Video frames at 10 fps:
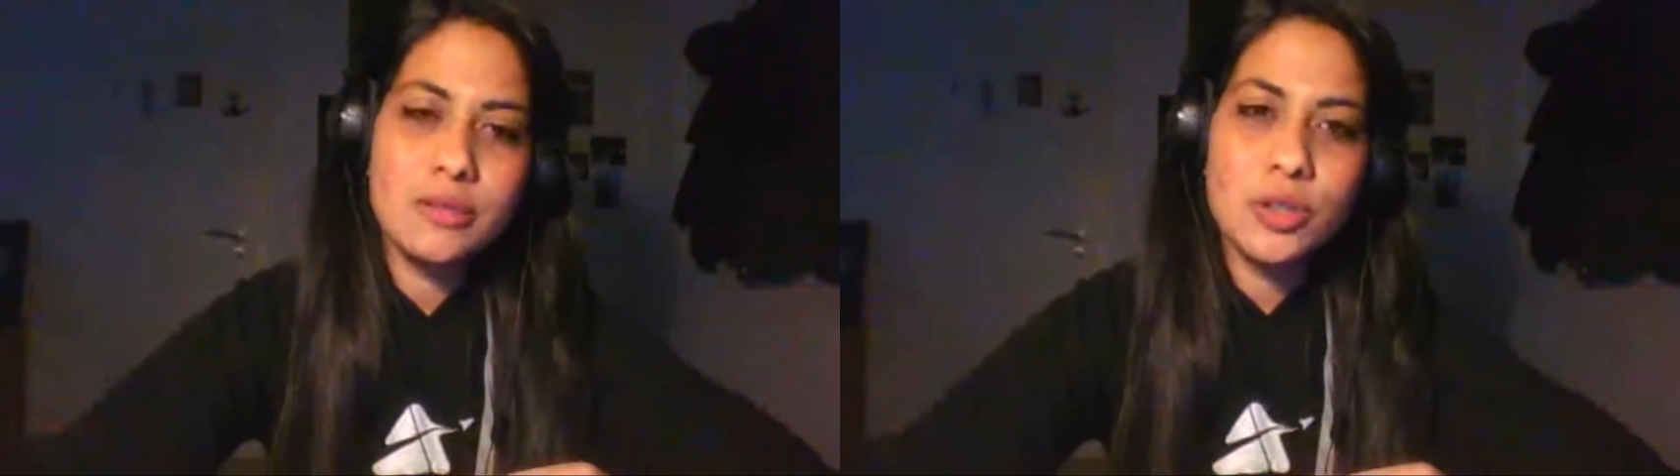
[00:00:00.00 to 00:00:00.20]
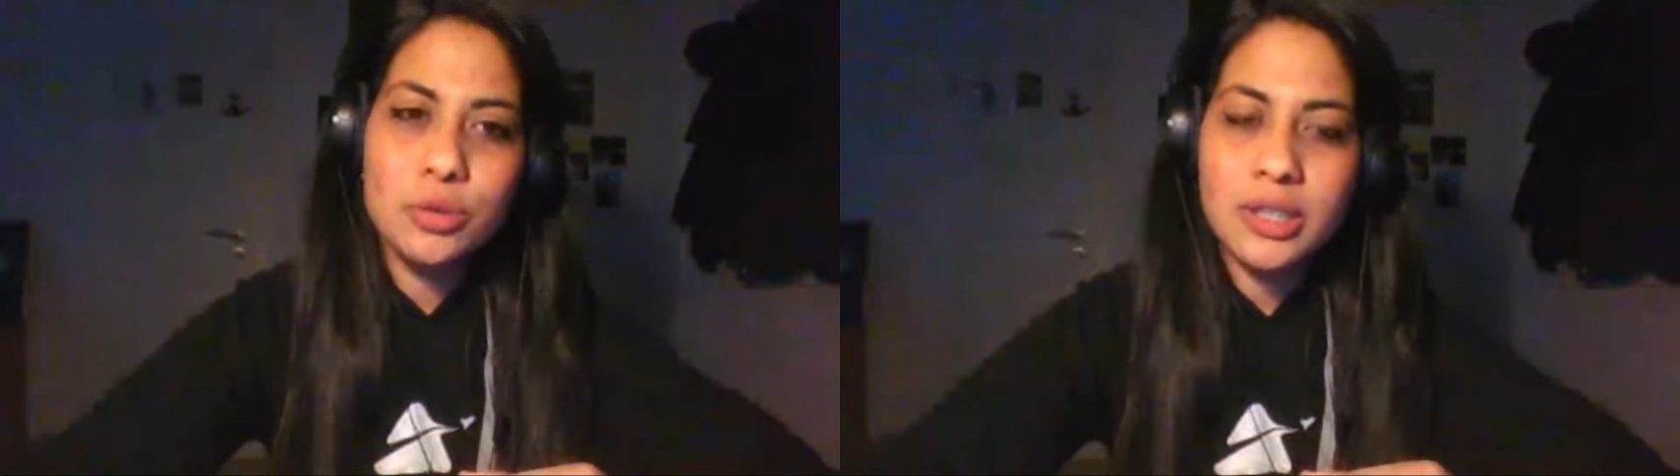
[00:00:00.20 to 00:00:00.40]

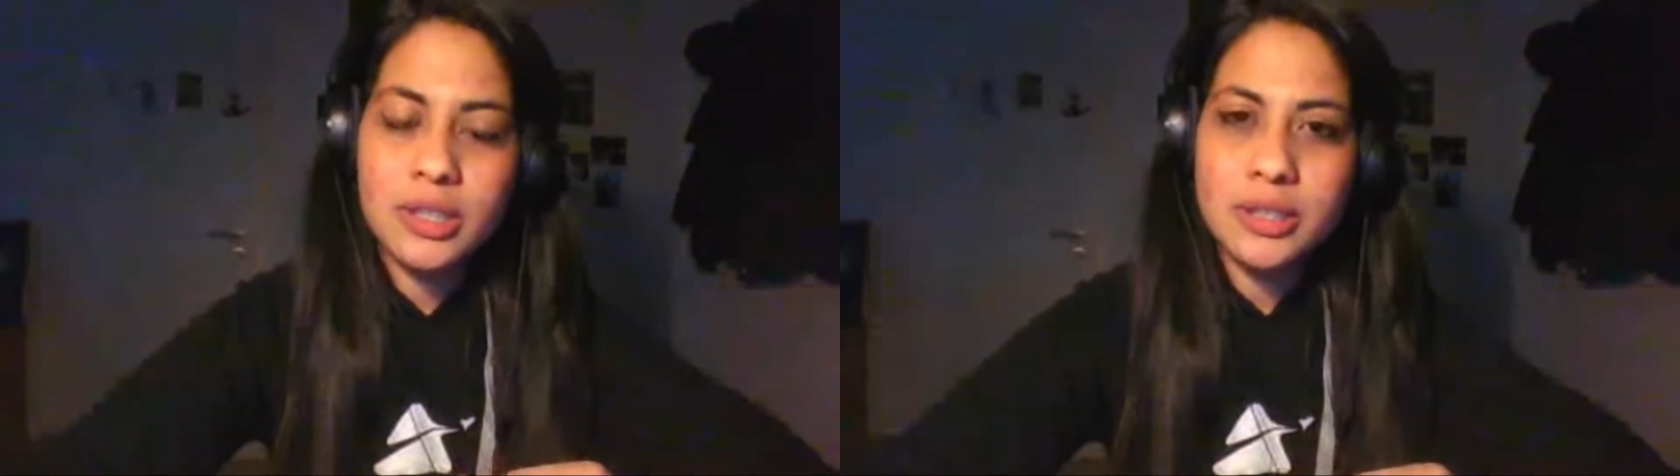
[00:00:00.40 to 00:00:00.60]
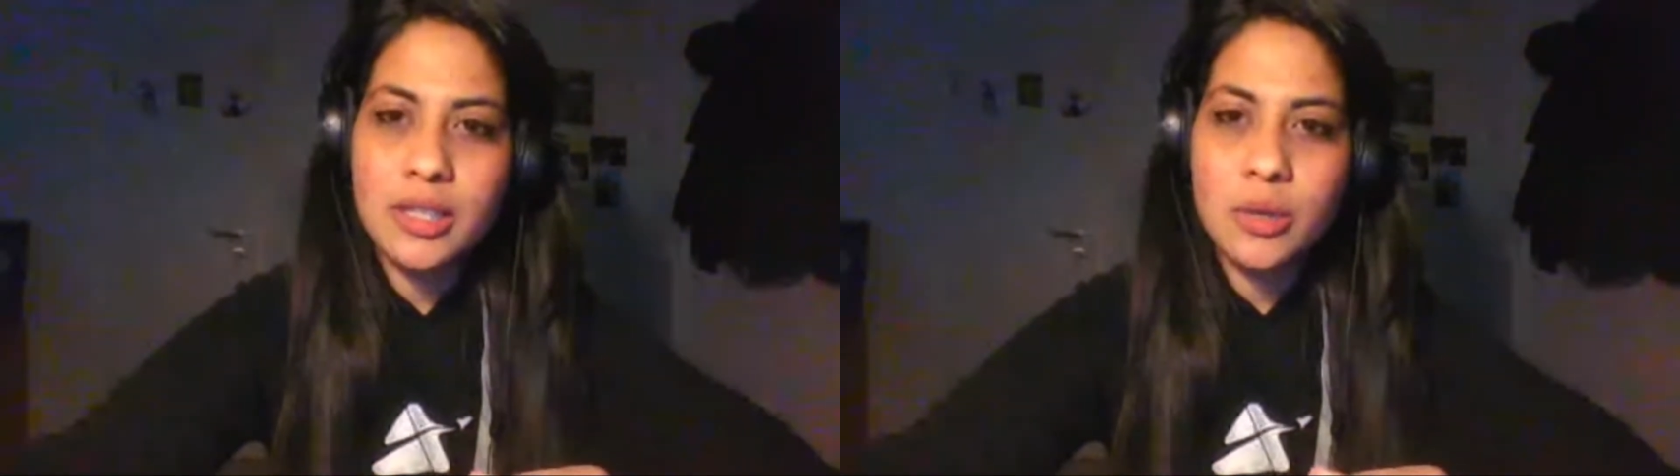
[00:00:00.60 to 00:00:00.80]
for 2
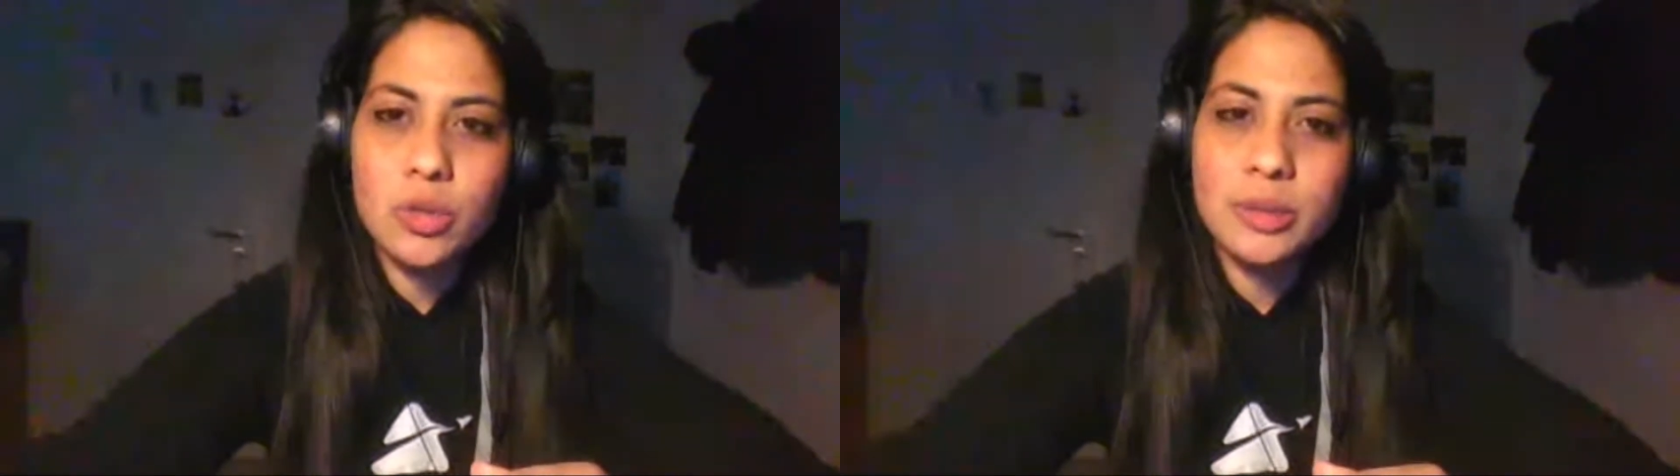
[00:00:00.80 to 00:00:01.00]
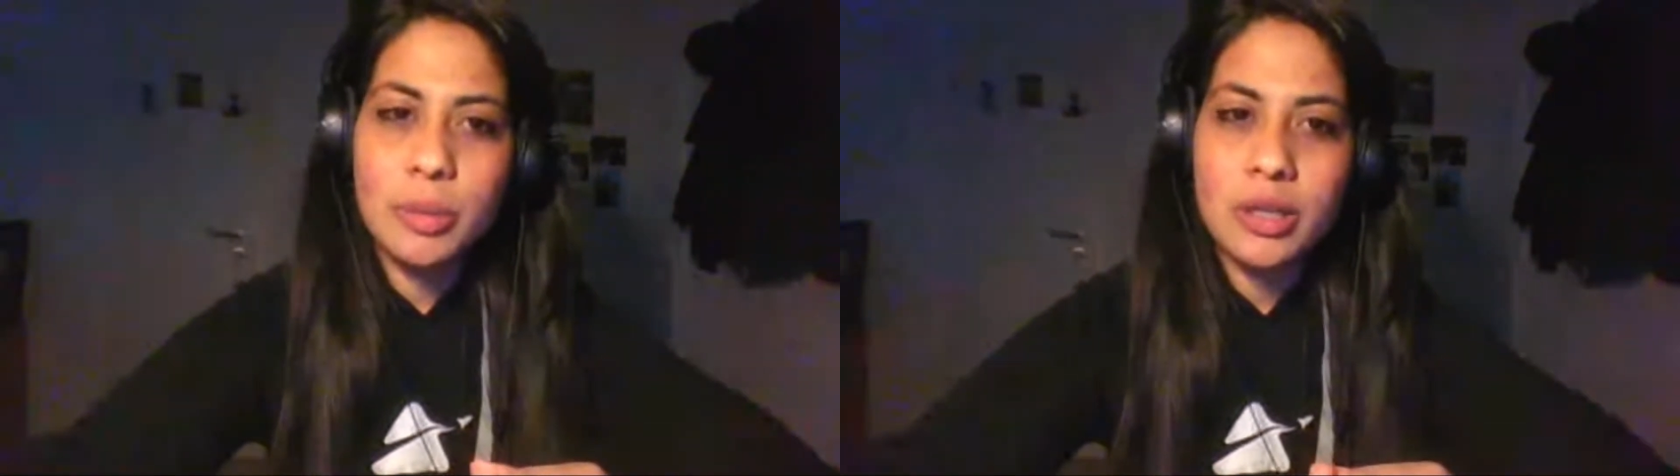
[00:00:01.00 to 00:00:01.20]
years I
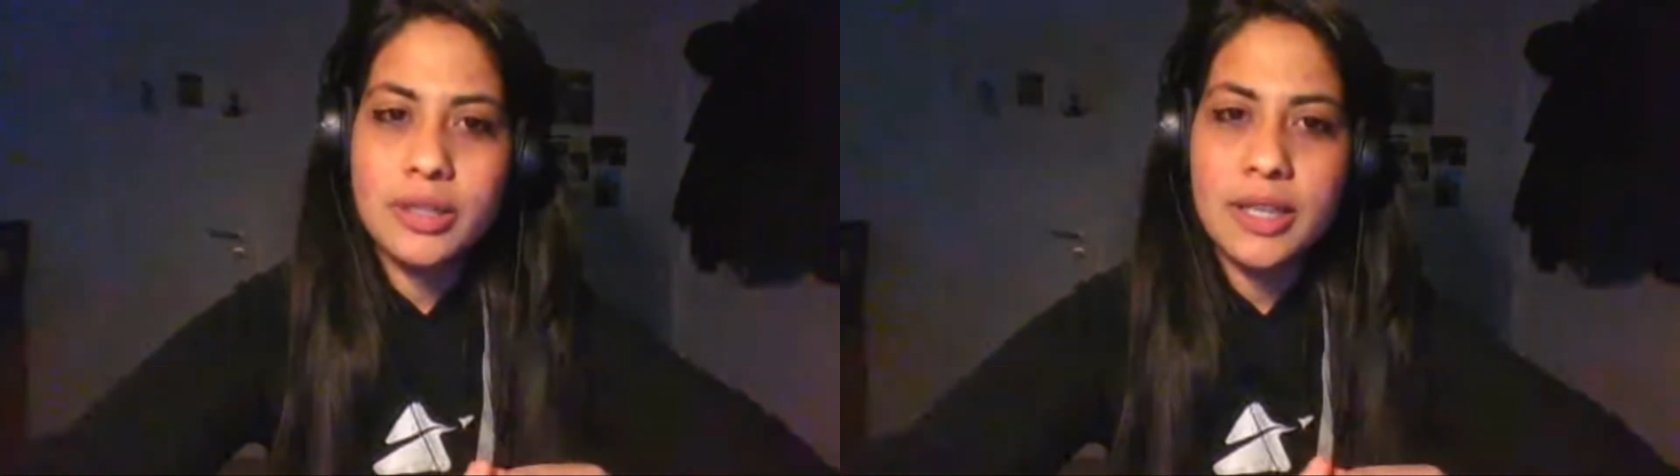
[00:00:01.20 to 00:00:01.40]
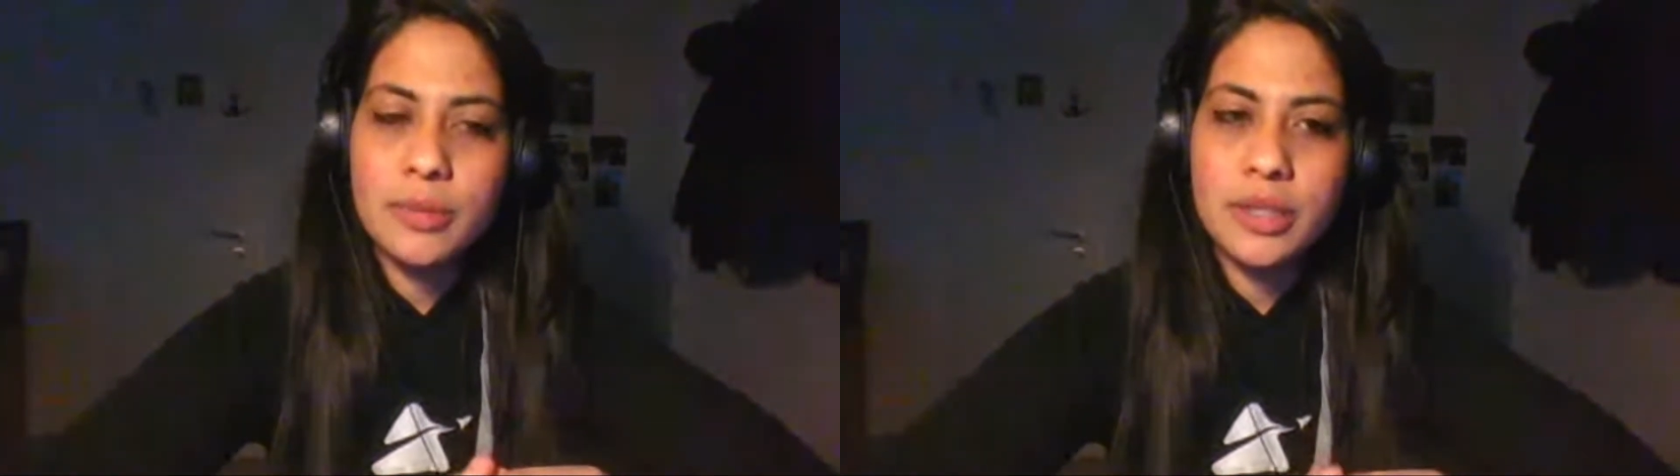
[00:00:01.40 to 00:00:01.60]
worked
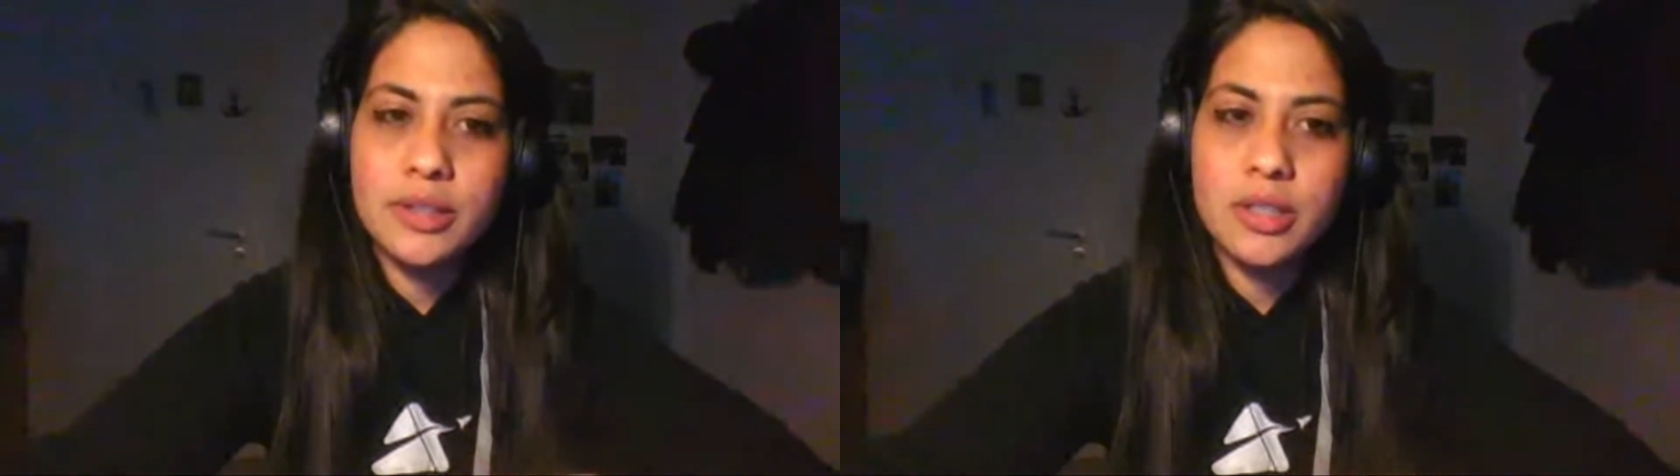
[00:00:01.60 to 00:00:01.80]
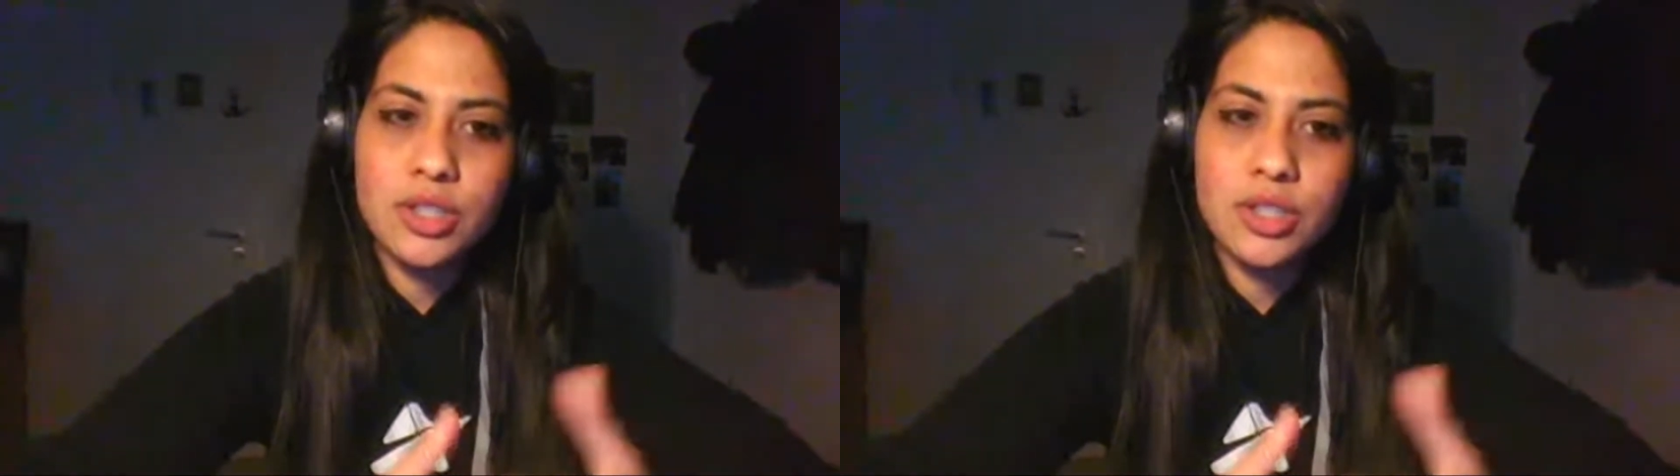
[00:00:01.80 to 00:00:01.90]
part time at